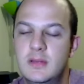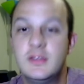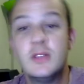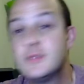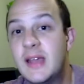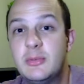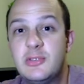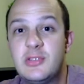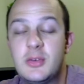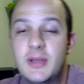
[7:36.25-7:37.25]
So today was
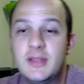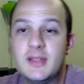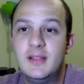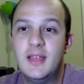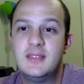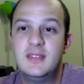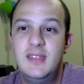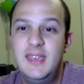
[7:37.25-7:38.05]
just a quick little lesson